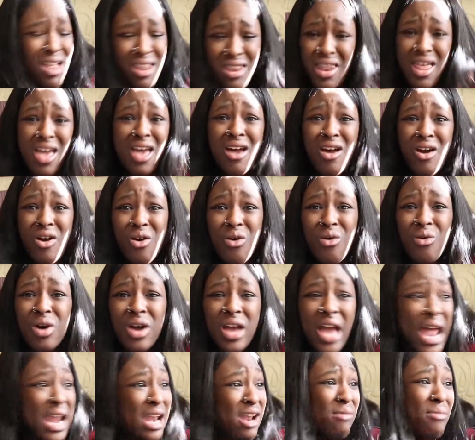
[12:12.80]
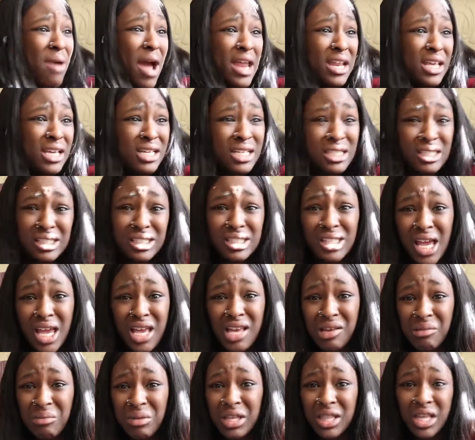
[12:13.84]
No, anybody can
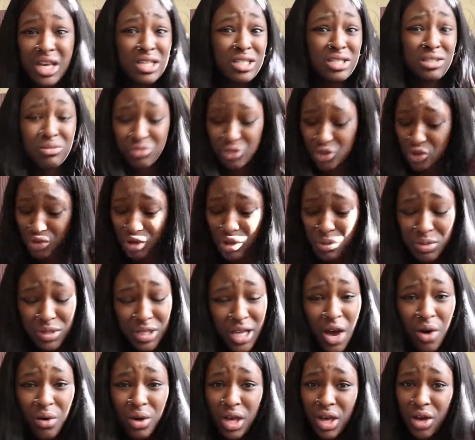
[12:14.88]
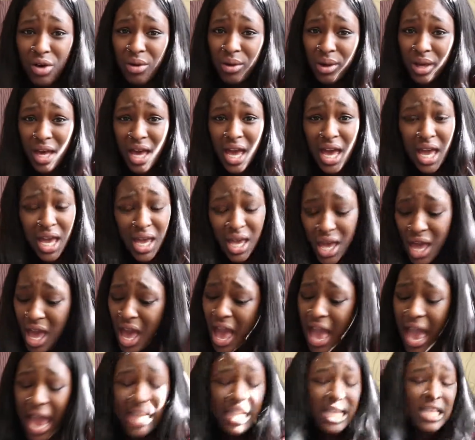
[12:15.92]
shank me. There's some creeps out here, okay?
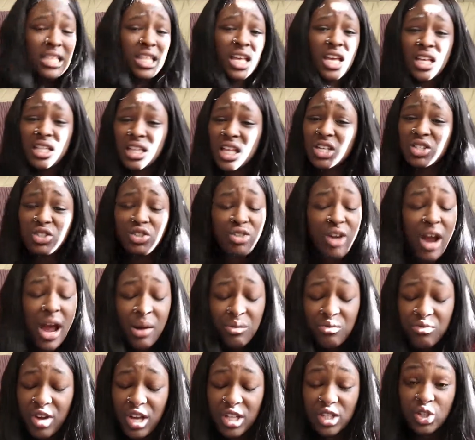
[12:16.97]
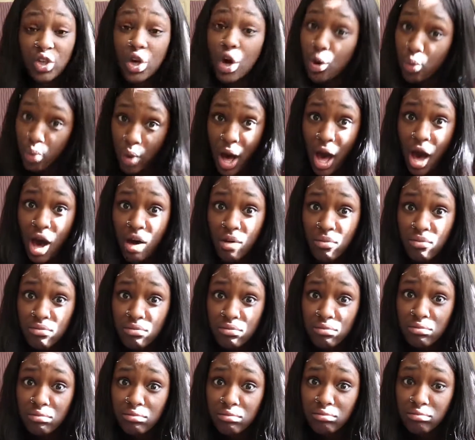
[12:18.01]
Anything, there's crime rates go up
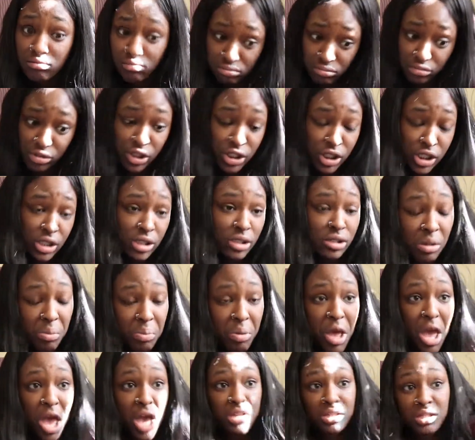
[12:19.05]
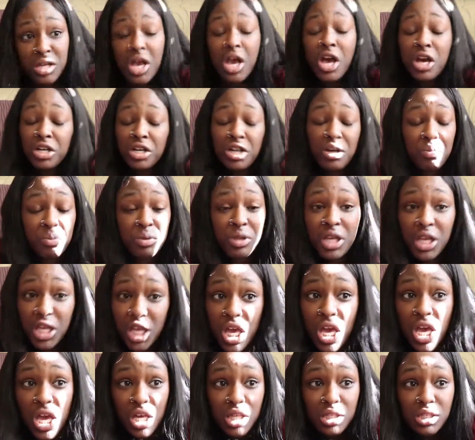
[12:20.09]
since the past couple of
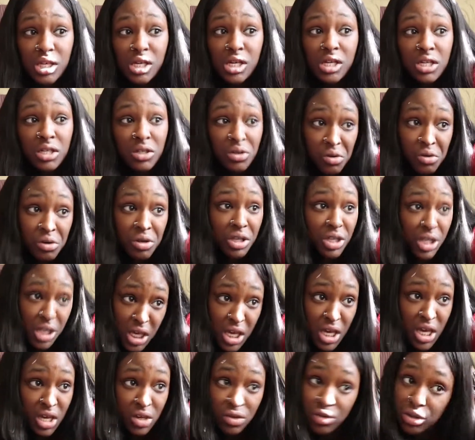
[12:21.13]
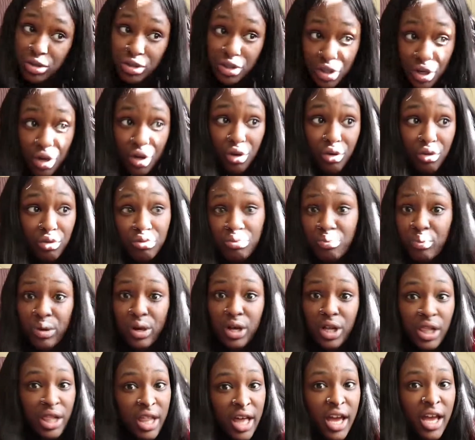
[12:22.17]
years or a year or so,
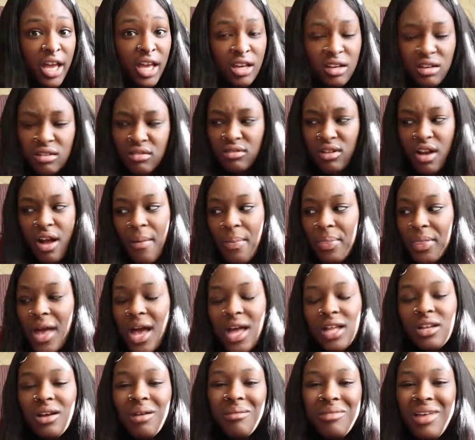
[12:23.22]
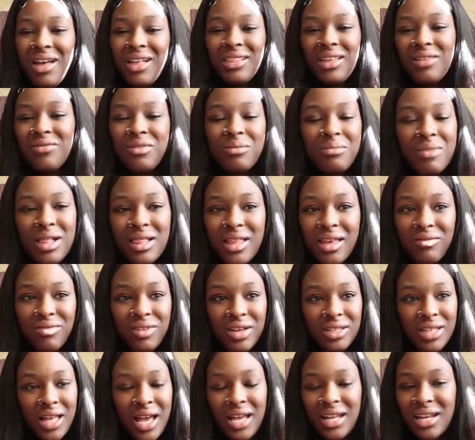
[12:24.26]
but, like, I'm not living my life
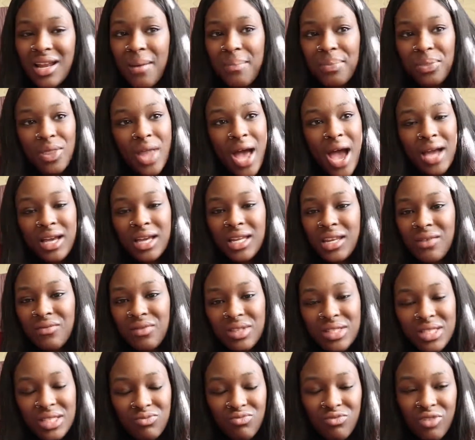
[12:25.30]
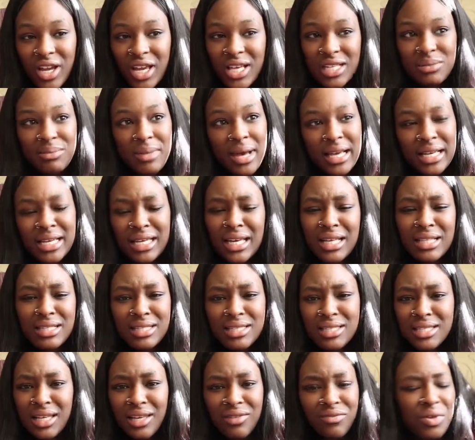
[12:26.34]
like that, and I'm not gonna even raise my
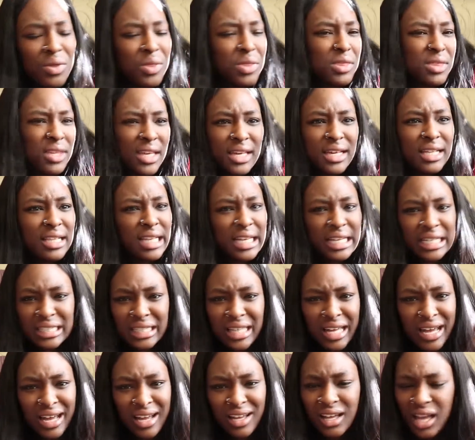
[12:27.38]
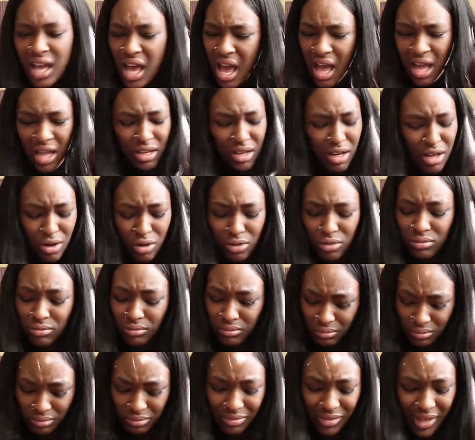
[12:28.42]
kids to even think like that. No,
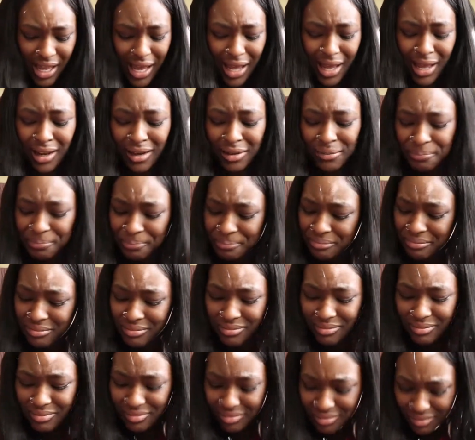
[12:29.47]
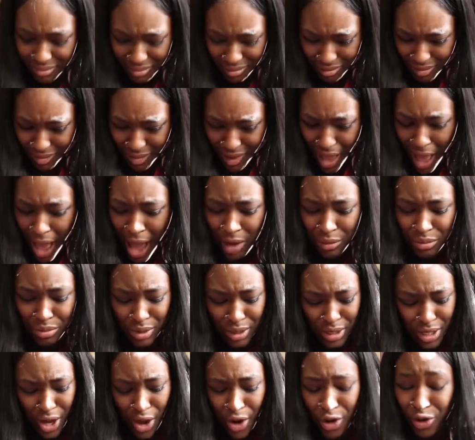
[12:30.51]
and I
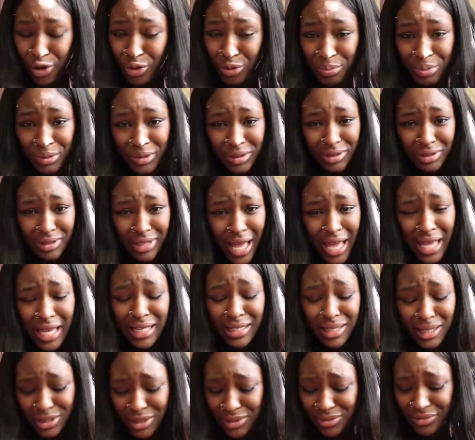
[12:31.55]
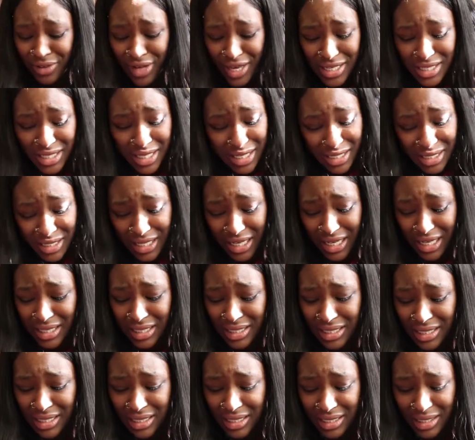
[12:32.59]
would hope that he doesn't raise his
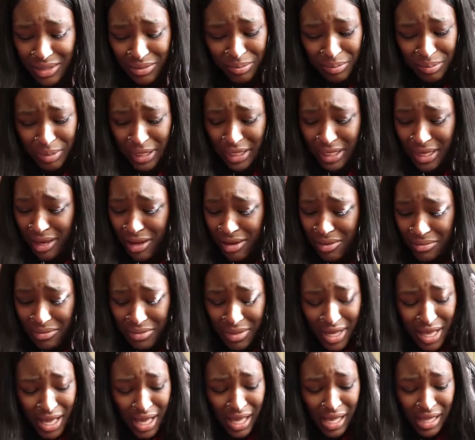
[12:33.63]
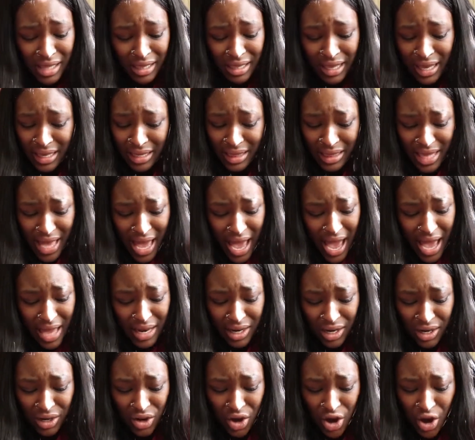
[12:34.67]
kids to become like that,
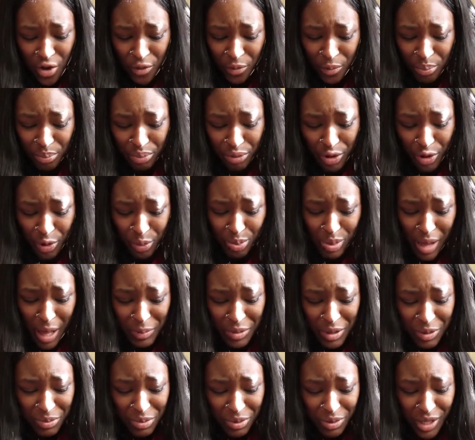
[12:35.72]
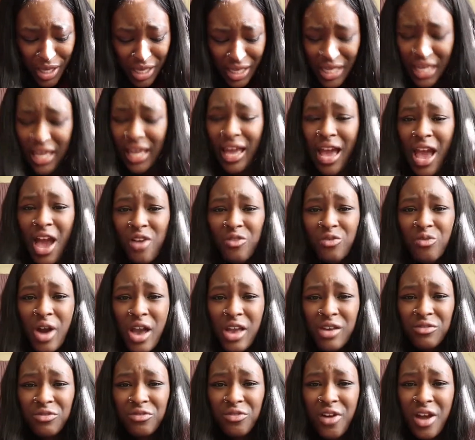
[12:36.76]
and all pro black people, they can't have
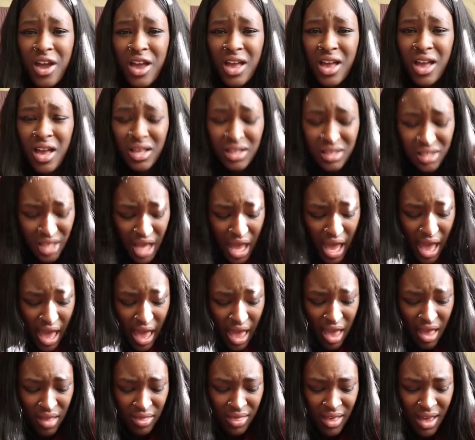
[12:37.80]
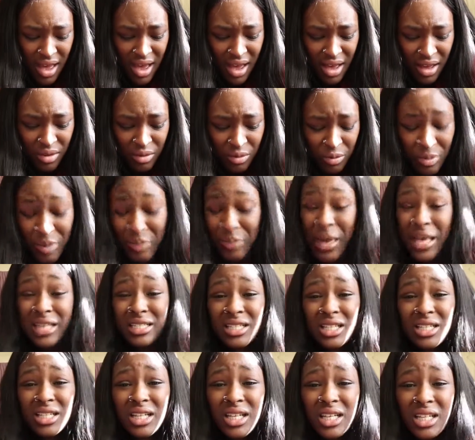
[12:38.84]
white friends, and that, but
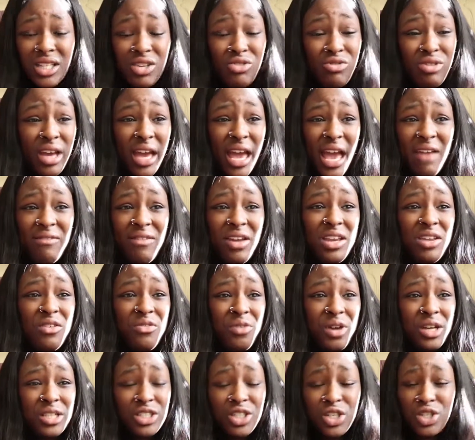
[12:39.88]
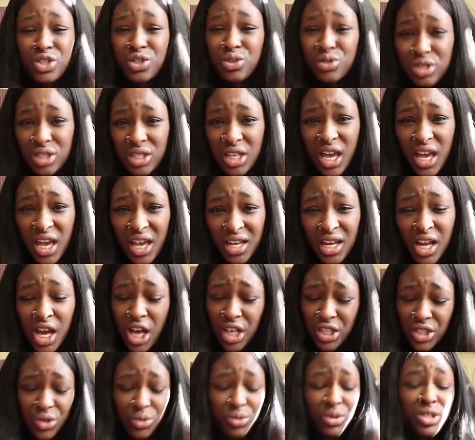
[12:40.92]
basically you can't have any friends because you said
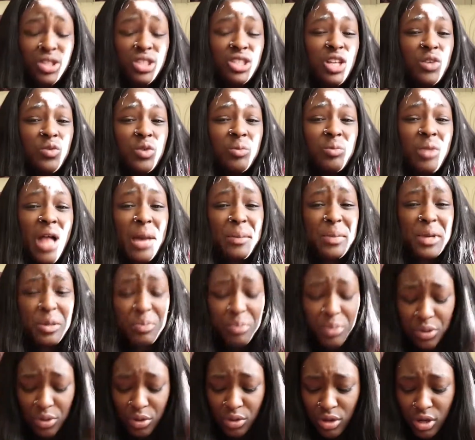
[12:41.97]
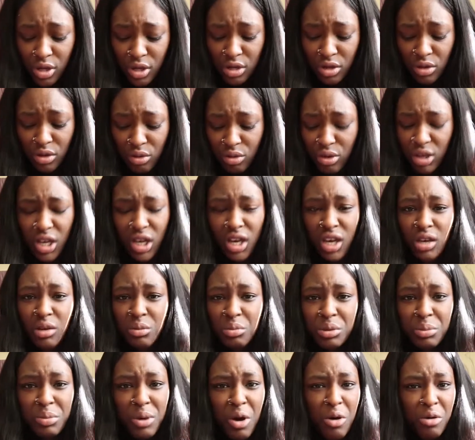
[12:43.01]
to only stick with black people. Okay,
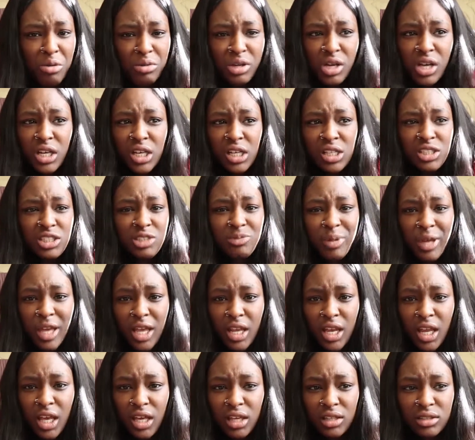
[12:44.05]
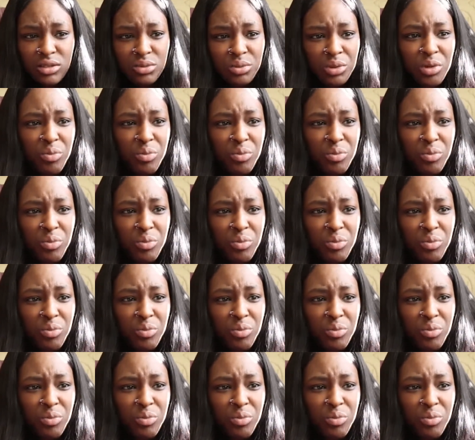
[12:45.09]
what about Hispanics?